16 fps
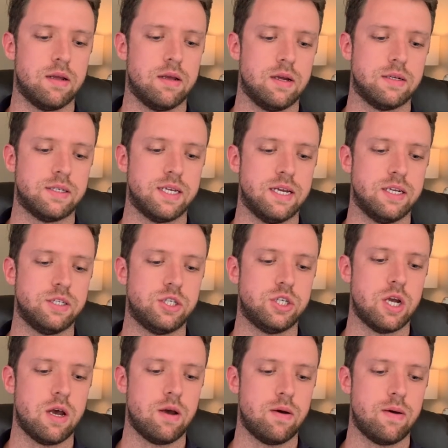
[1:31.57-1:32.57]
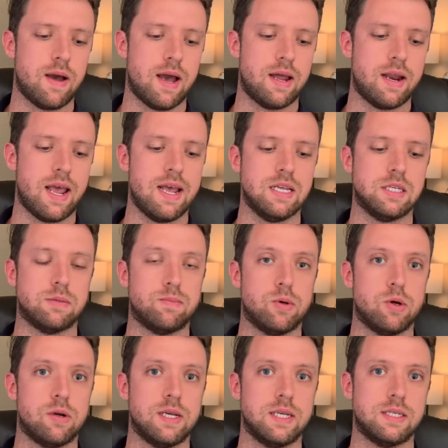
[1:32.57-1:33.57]
Didjo at Ace
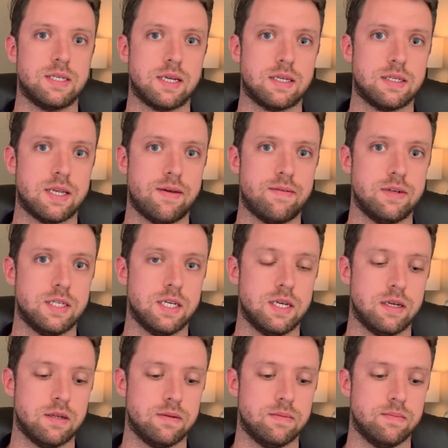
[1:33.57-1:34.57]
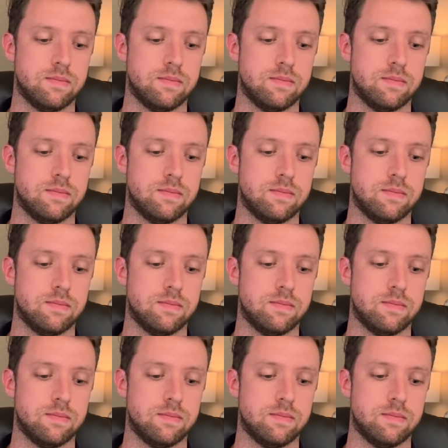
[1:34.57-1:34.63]
Boogie 617,